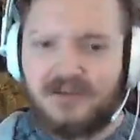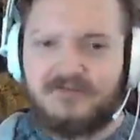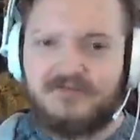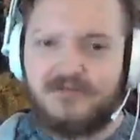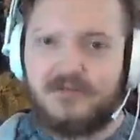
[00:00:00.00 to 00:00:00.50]

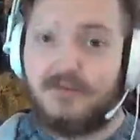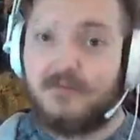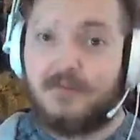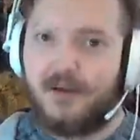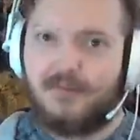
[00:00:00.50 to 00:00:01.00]
Most people
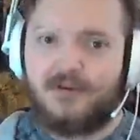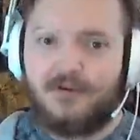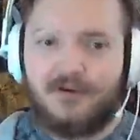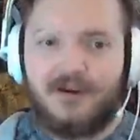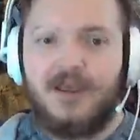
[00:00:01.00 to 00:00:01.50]
probably
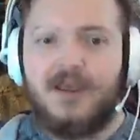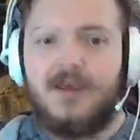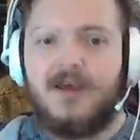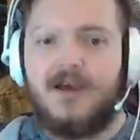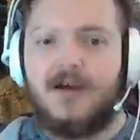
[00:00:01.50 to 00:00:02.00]
aren't.
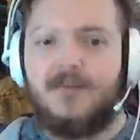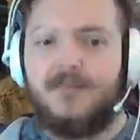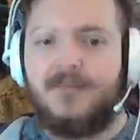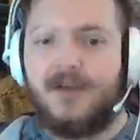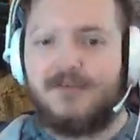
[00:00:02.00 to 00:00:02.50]

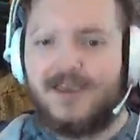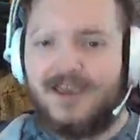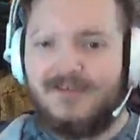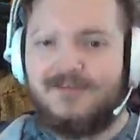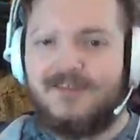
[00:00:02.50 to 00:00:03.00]
I was
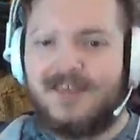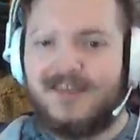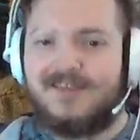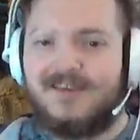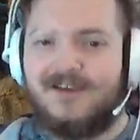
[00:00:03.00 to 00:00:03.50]
actually
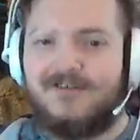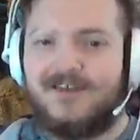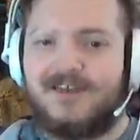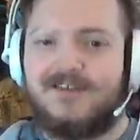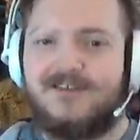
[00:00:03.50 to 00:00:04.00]
testing out
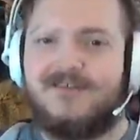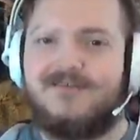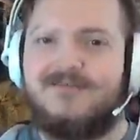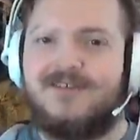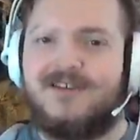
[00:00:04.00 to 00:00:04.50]
like
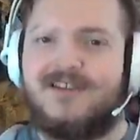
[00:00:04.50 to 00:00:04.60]
a